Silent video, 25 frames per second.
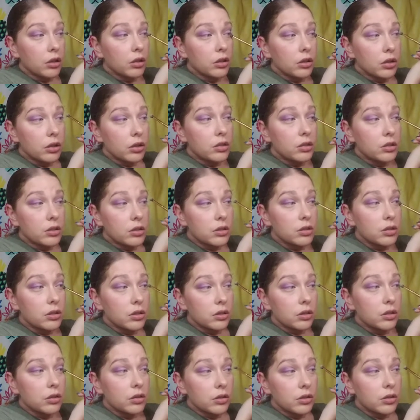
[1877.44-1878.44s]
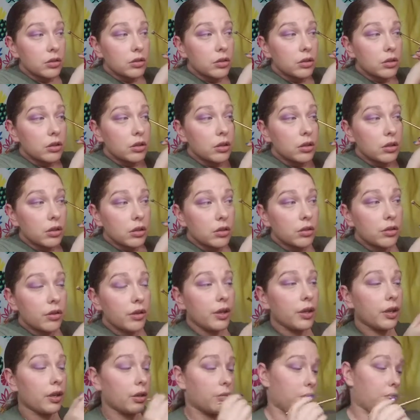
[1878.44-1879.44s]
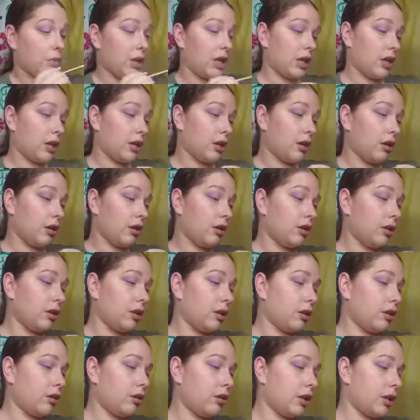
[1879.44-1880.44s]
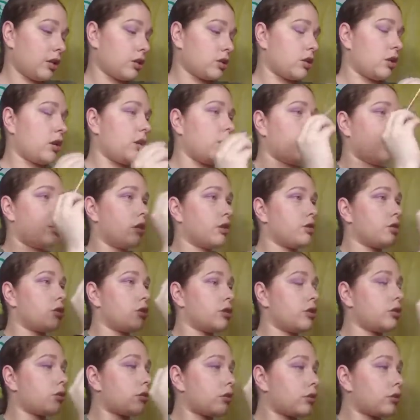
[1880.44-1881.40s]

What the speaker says: Just try and make it a little less harsh.